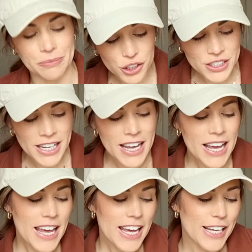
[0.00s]
First
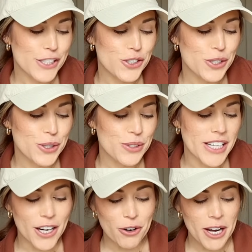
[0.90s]
is to
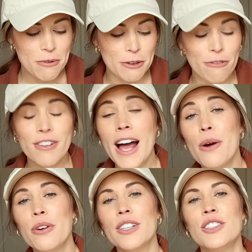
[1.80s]
decorate with
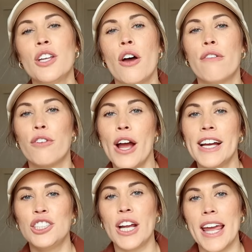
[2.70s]
flowers,
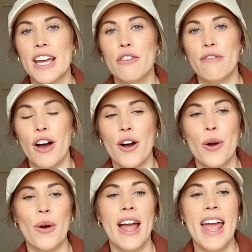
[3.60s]
fresh and
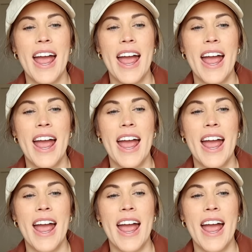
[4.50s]
faux,